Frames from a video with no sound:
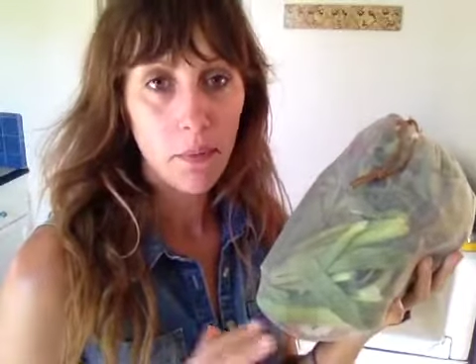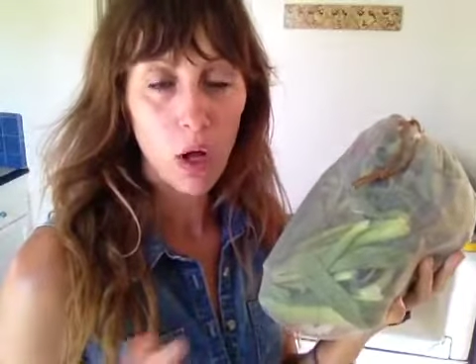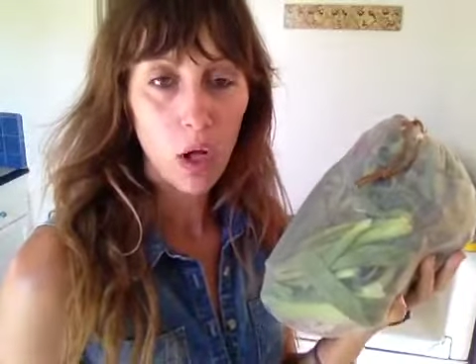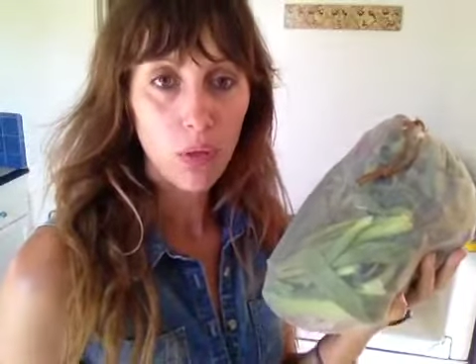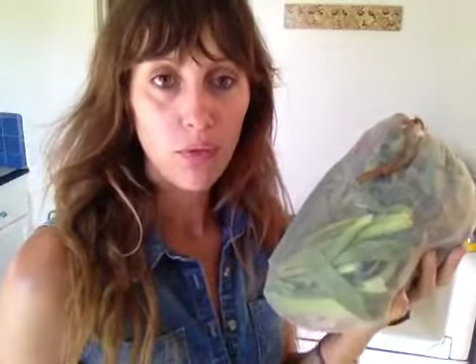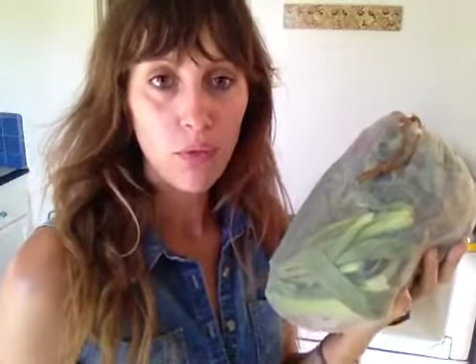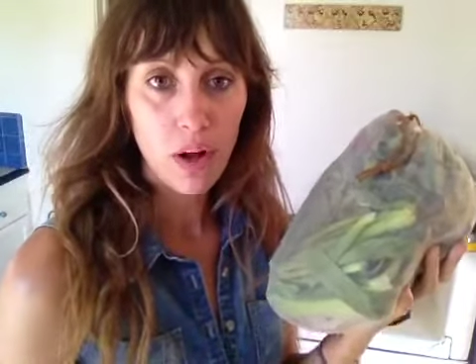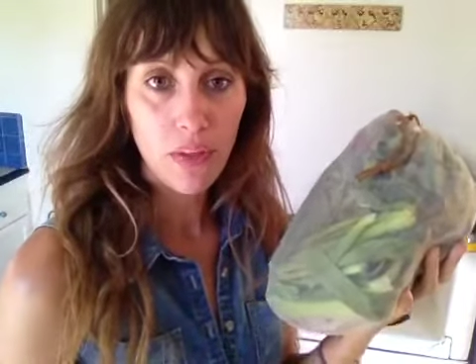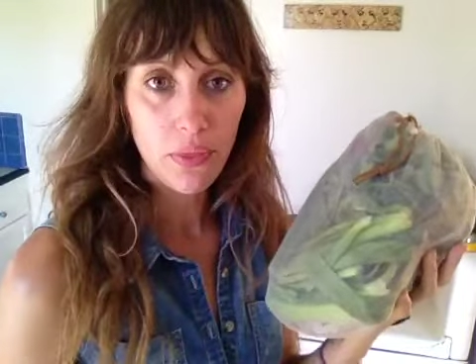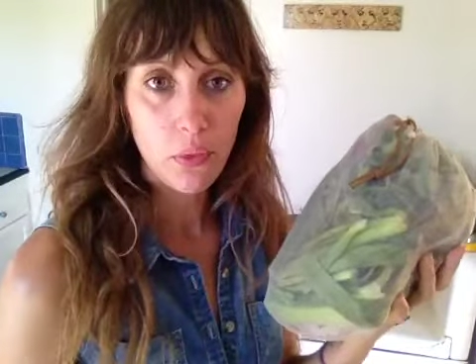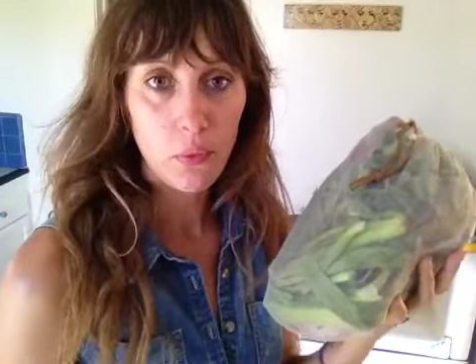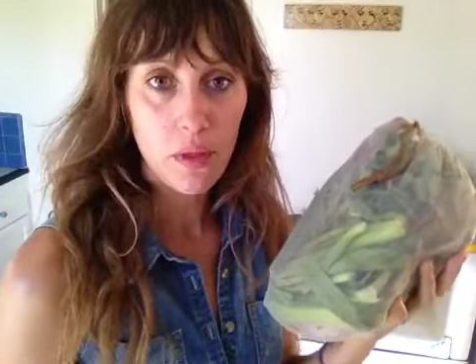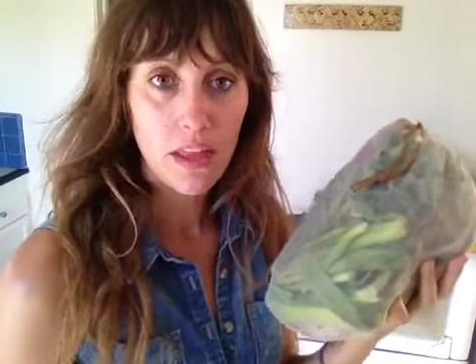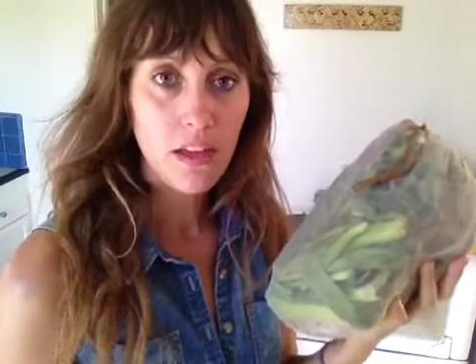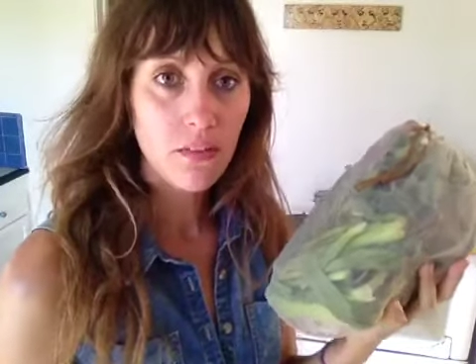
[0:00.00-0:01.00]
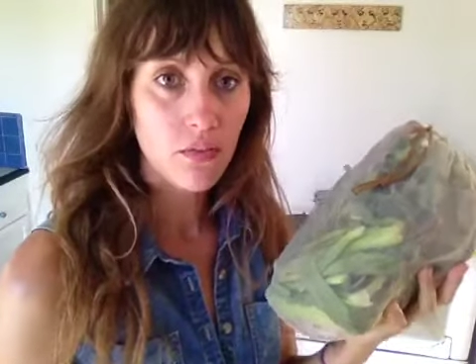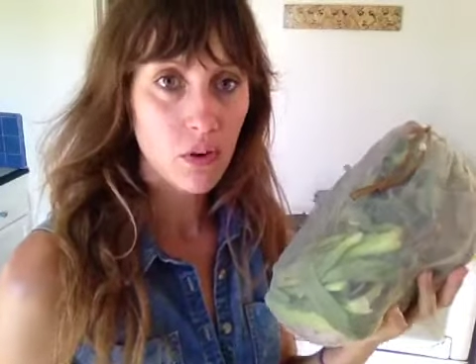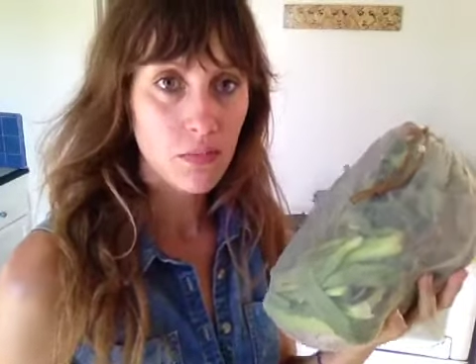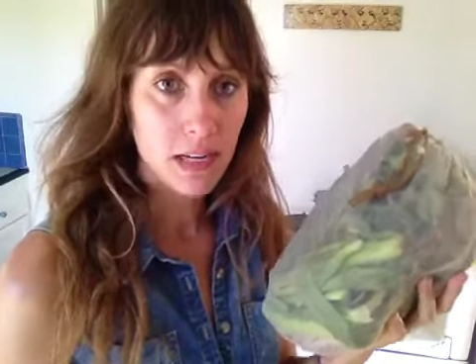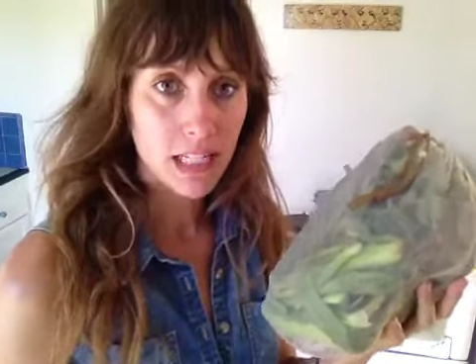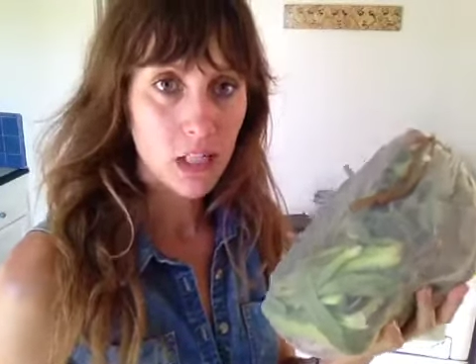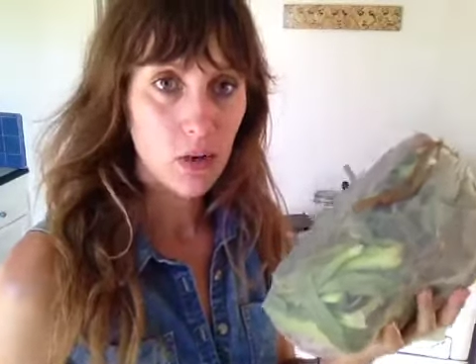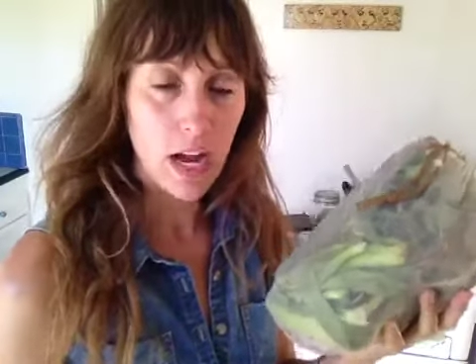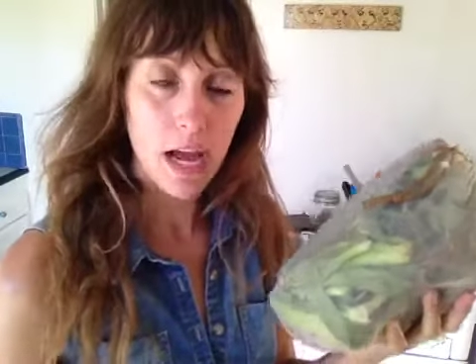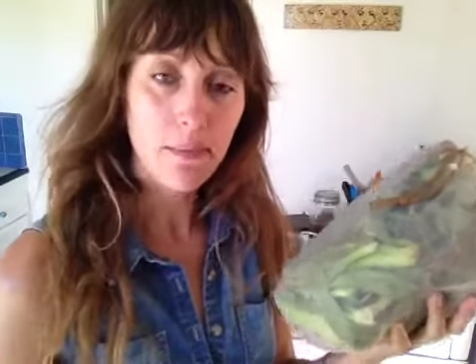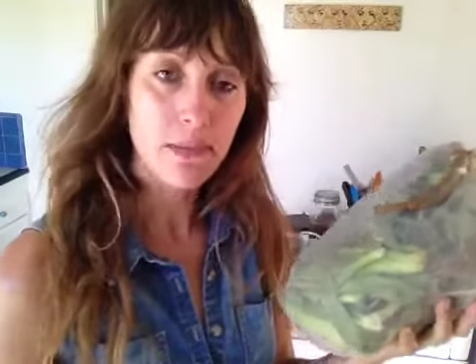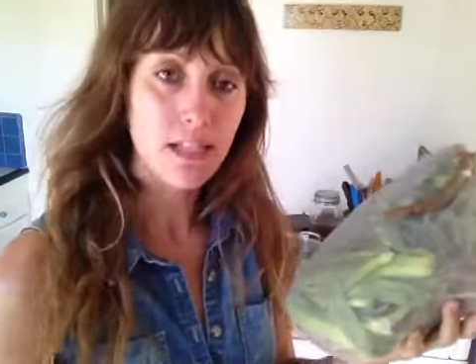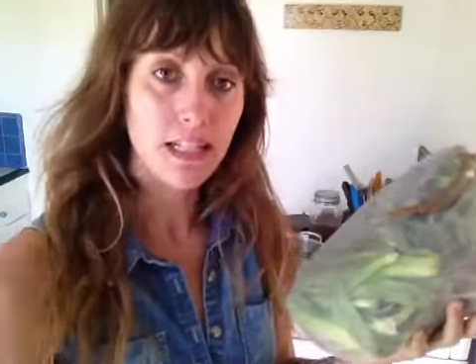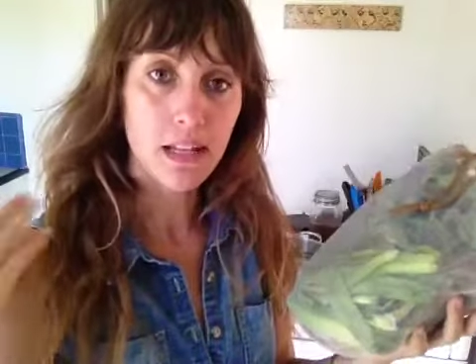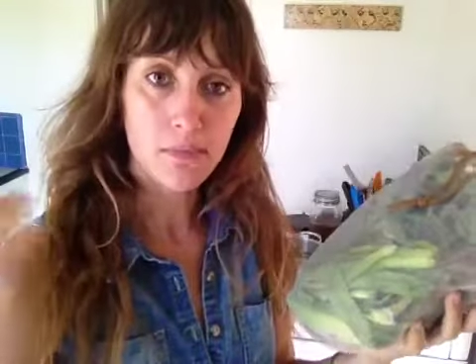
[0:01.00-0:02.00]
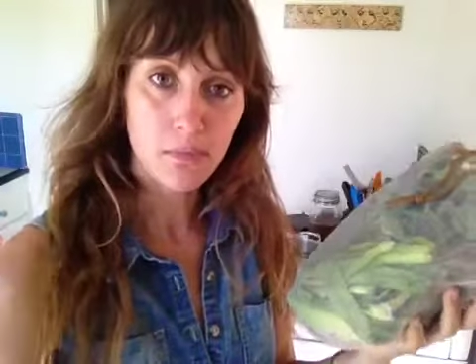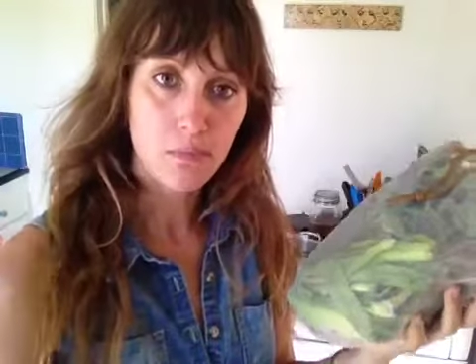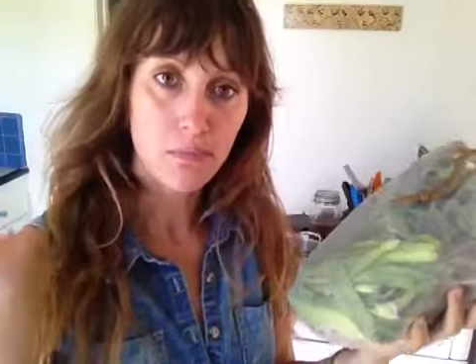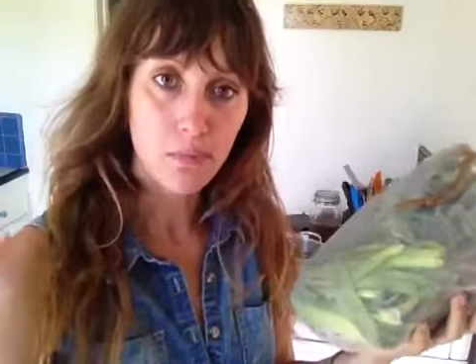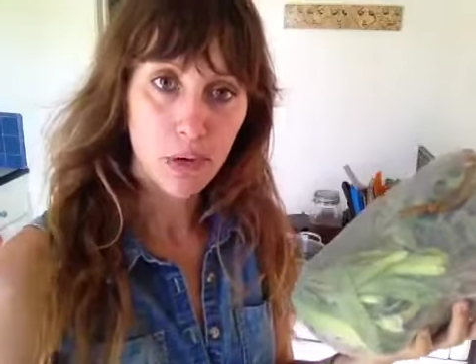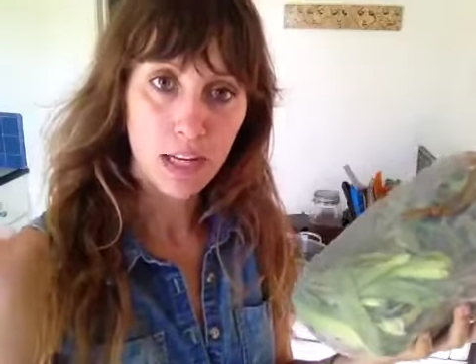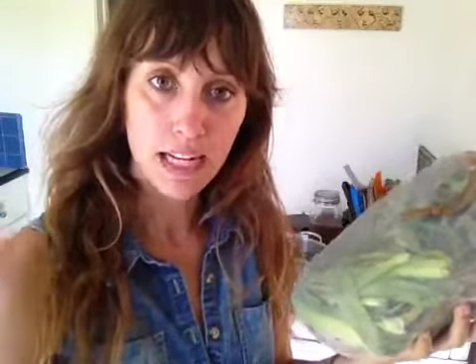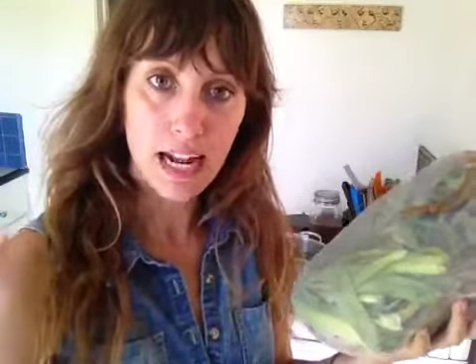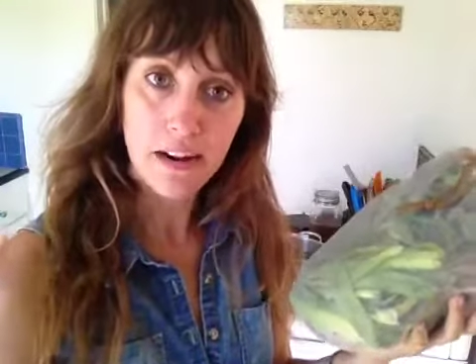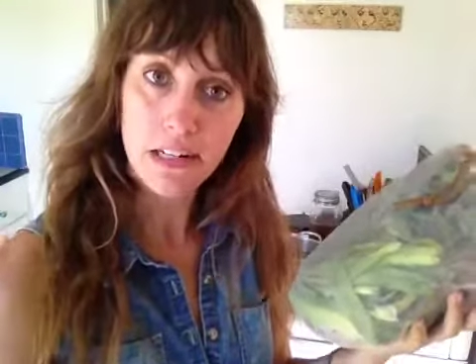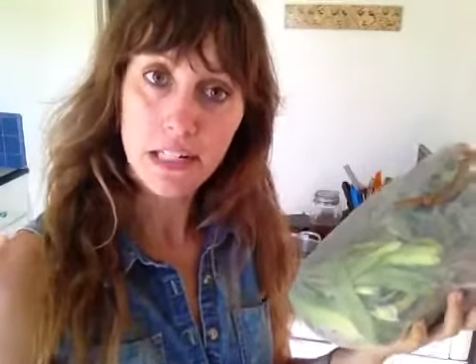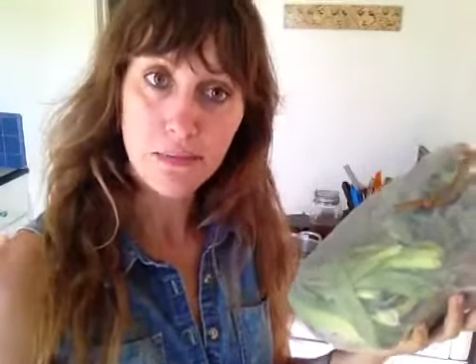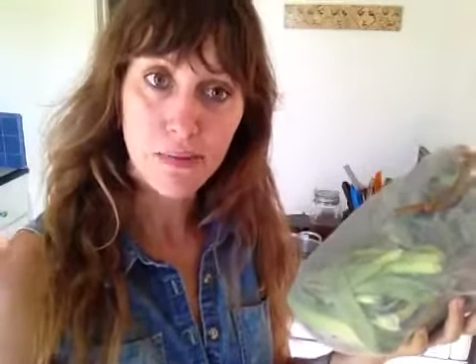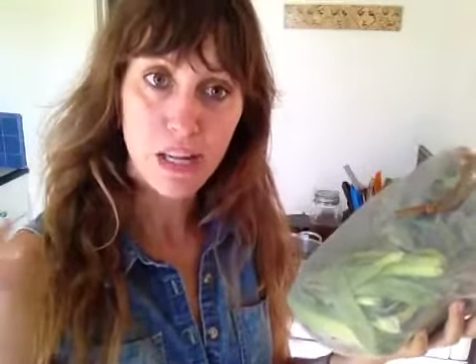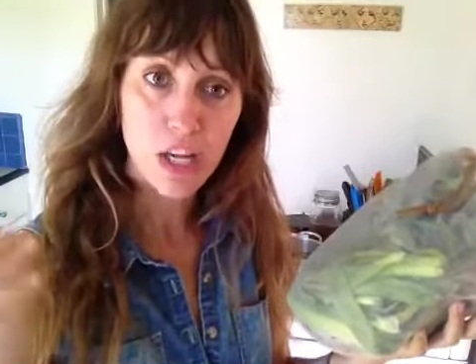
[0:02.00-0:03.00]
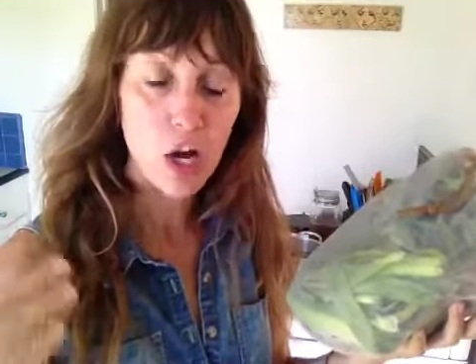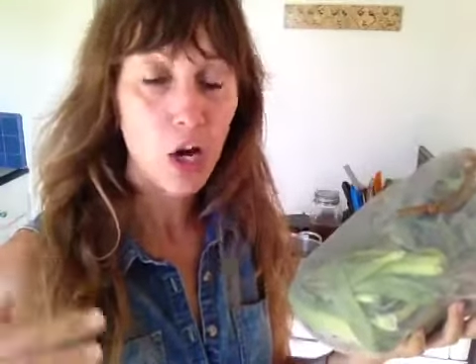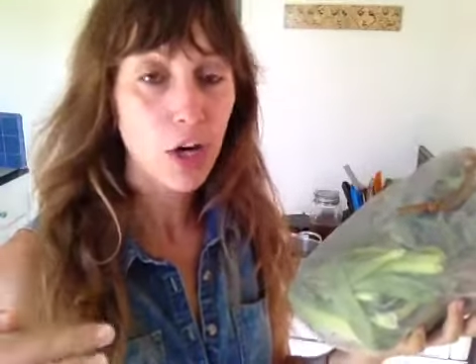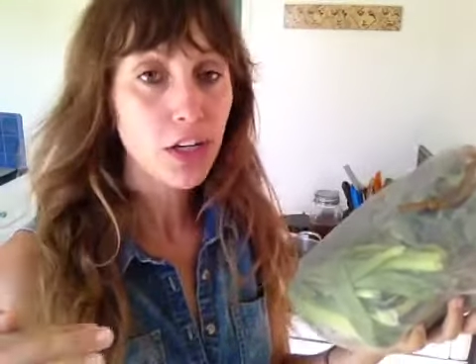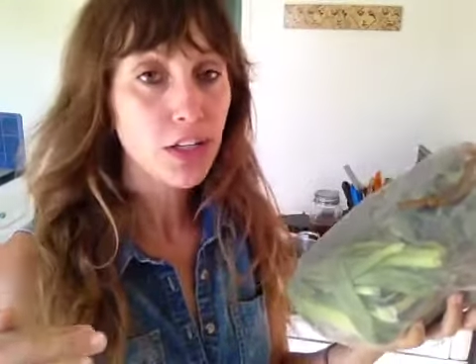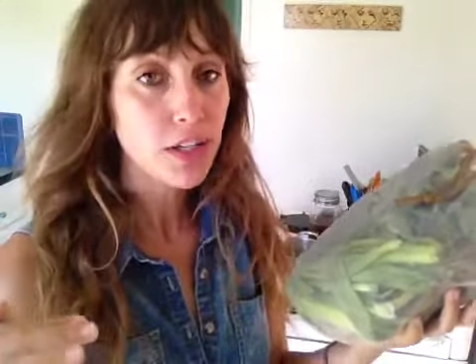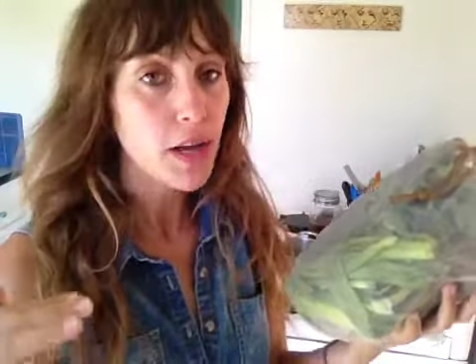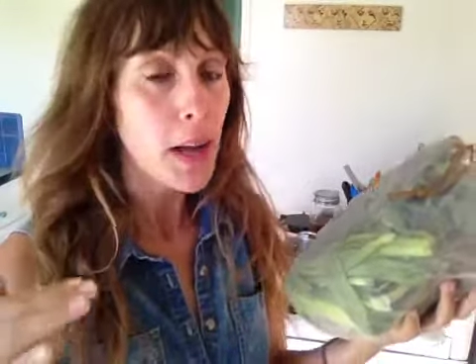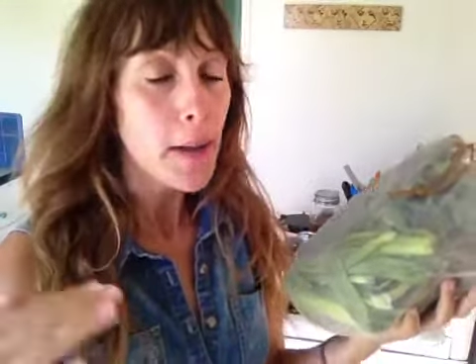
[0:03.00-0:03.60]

all throughout the week for my scraps, and then bring it out into my yard.